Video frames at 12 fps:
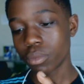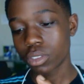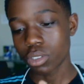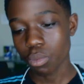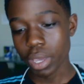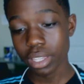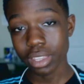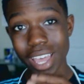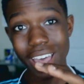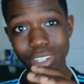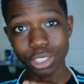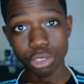to make the
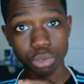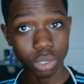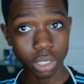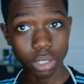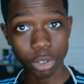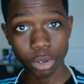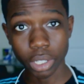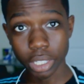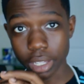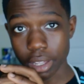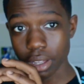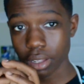edges
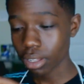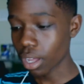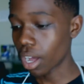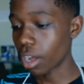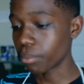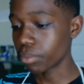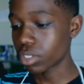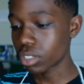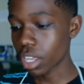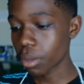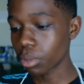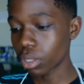really
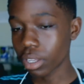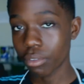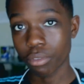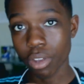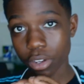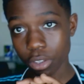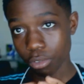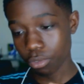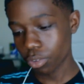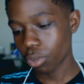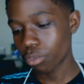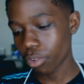stable, and you
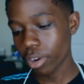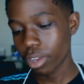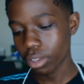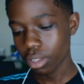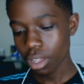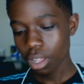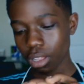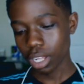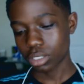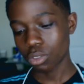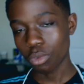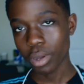feel
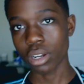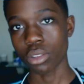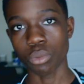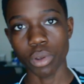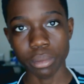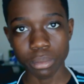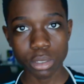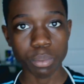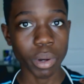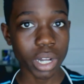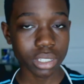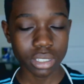lots of weight on the rims,
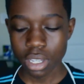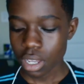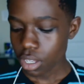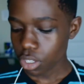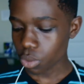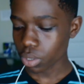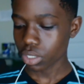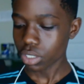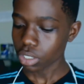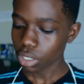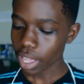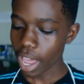but you can
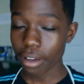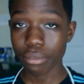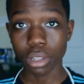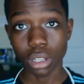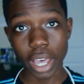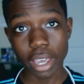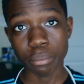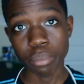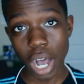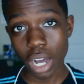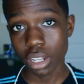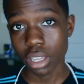still have the light
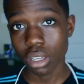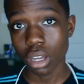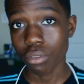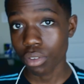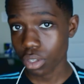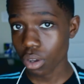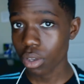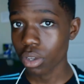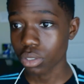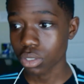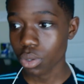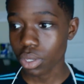body of a yo-yo.
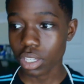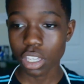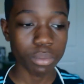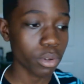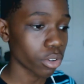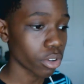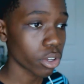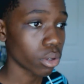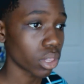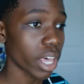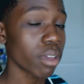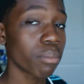So you can keep your yo-yo
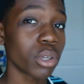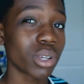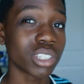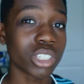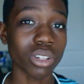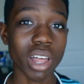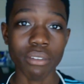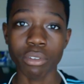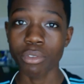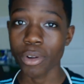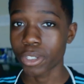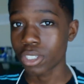light, but you can still have
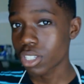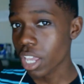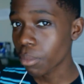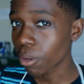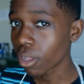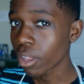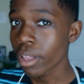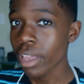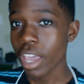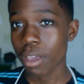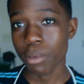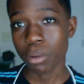it very stable
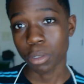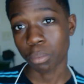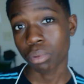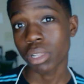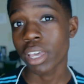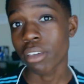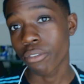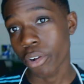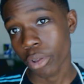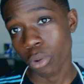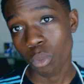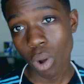and be able to play
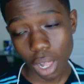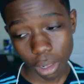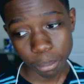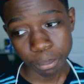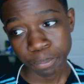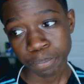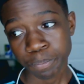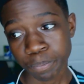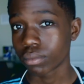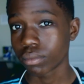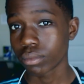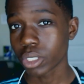very well.
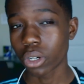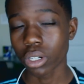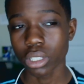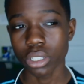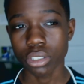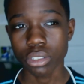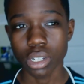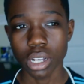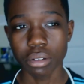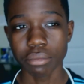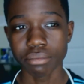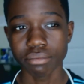Or at least,
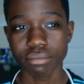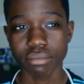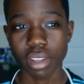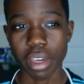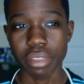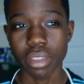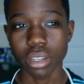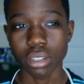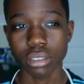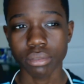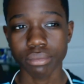I think.